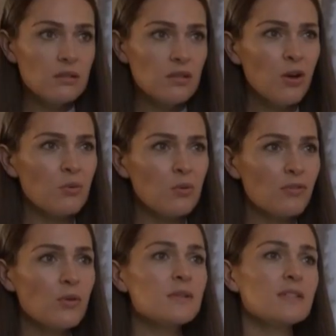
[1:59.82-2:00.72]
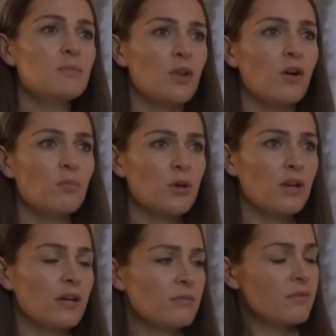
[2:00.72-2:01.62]
No, of course I'm not, but
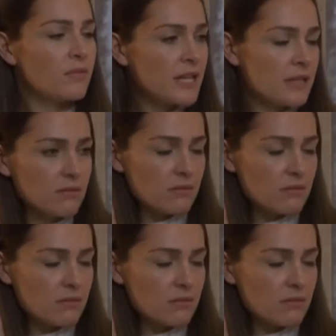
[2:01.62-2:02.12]
I did